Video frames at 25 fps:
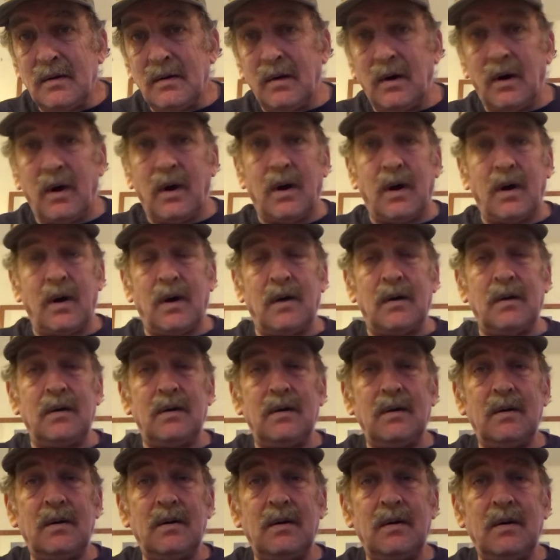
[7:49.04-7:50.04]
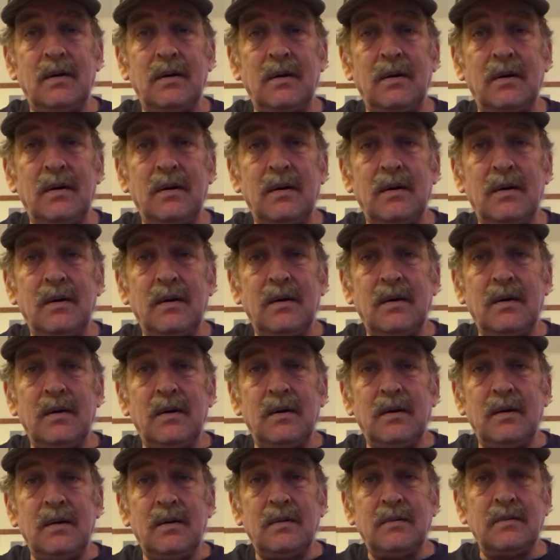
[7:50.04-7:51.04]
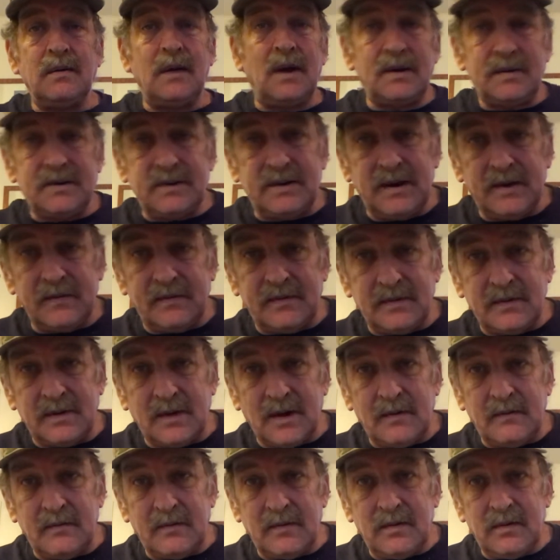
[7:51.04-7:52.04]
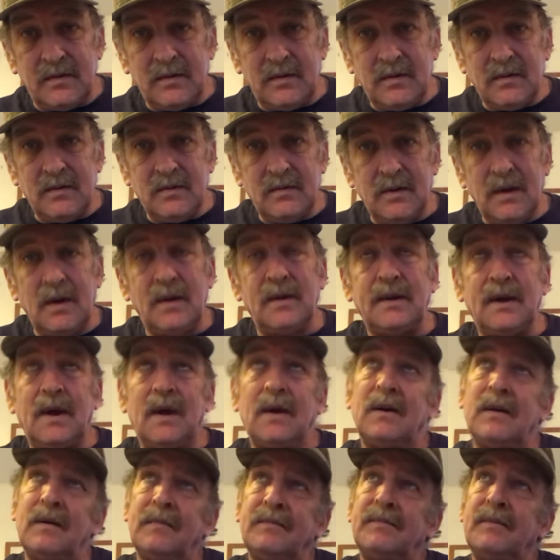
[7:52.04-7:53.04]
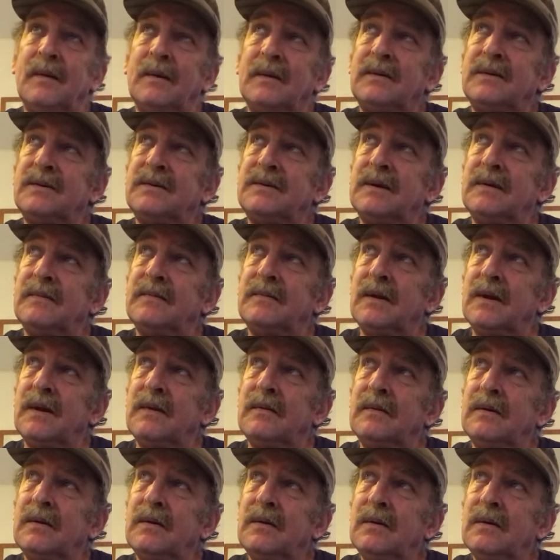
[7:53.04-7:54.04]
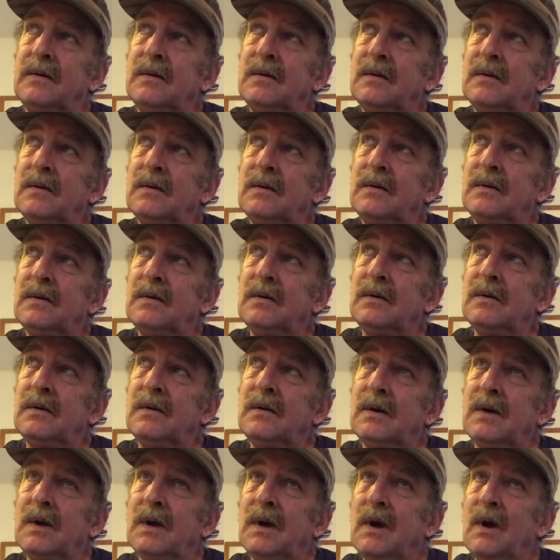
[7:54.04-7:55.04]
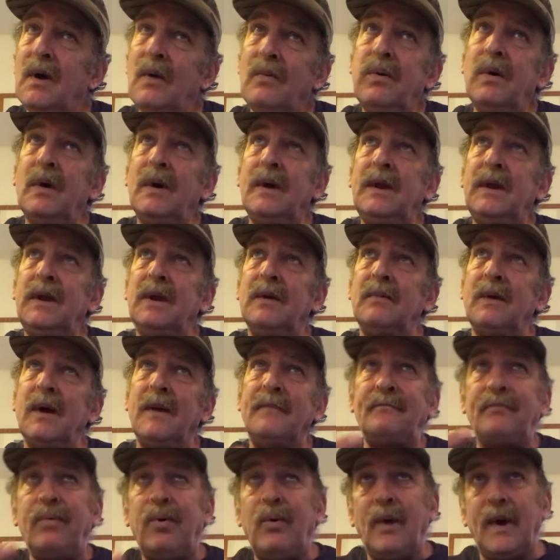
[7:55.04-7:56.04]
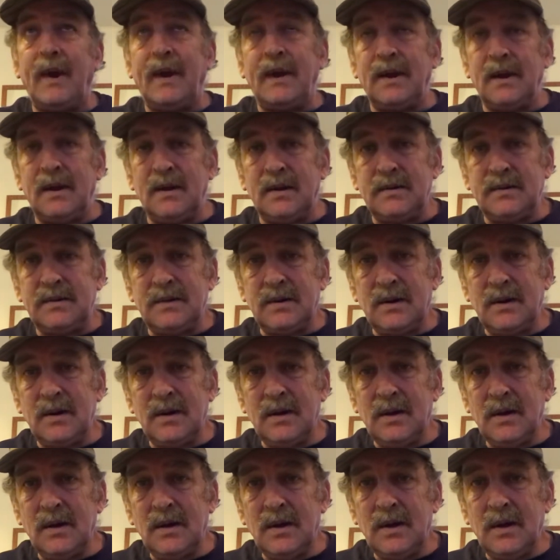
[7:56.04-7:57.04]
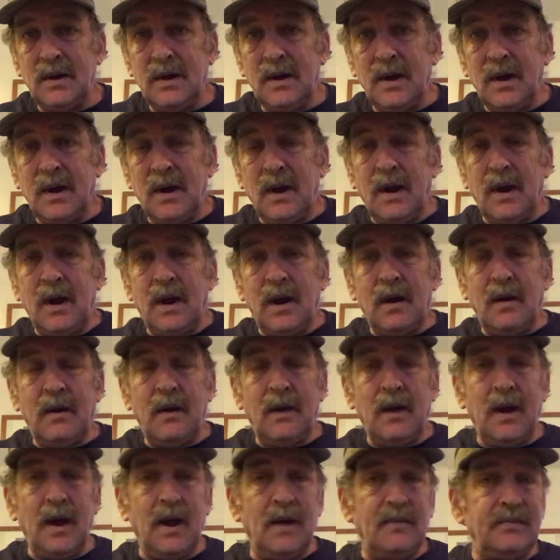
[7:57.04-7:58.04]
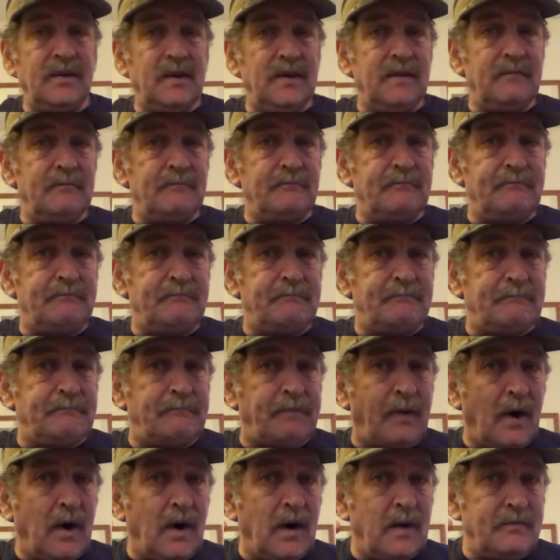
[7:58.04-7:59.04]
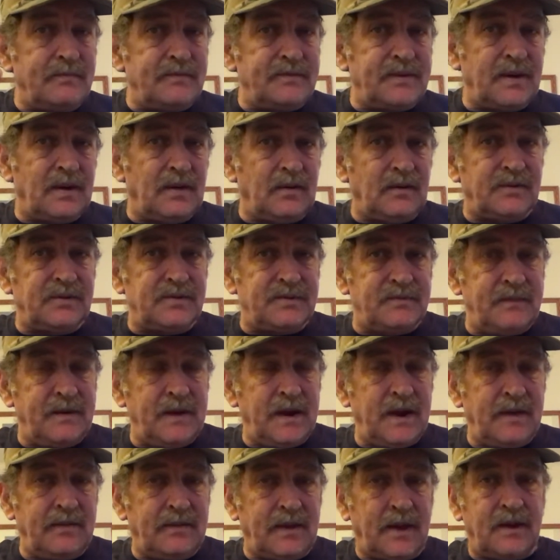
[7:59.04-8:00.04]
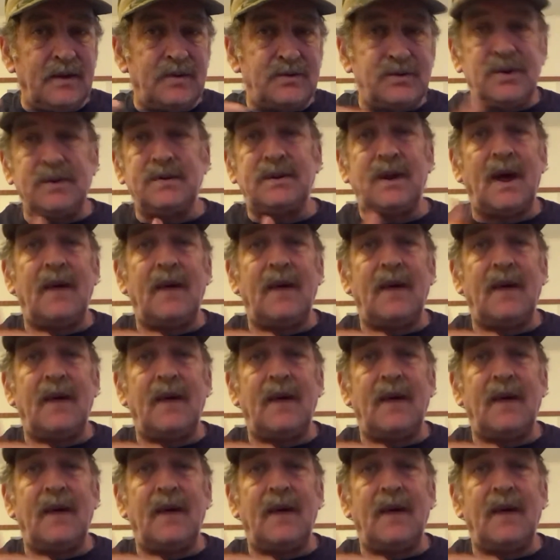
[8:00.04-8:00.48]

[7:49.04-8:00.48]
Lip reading: Or not Stephen's number. Well, yeah, it comes back to Stephen Avery. Well, anyway, point is, and then Barb tells me that she's